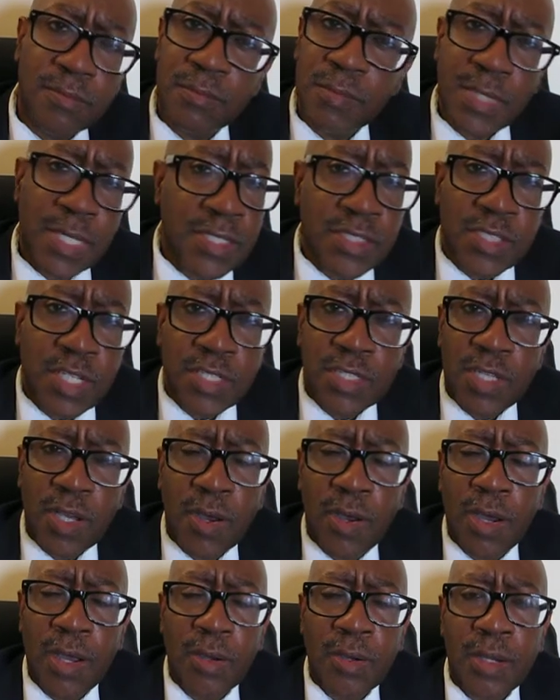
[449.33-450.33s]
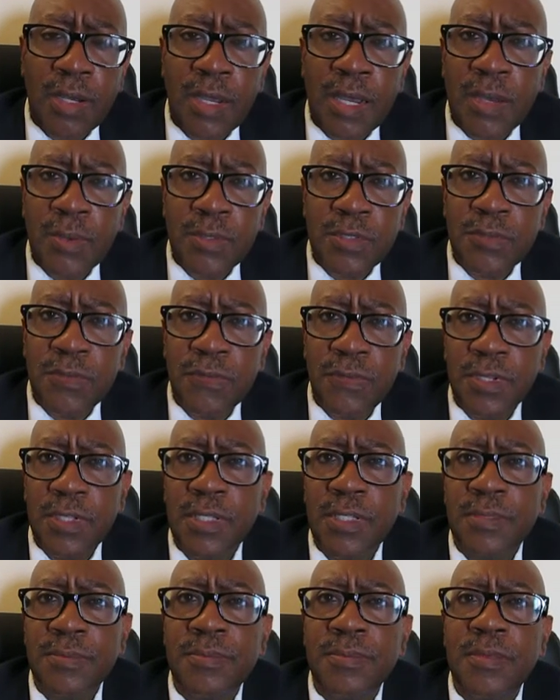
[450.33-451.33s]
just how I was
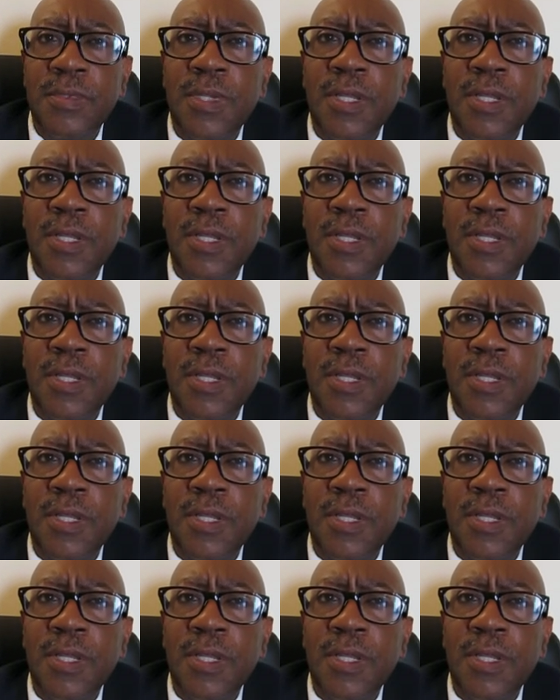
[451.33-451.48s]
feeling.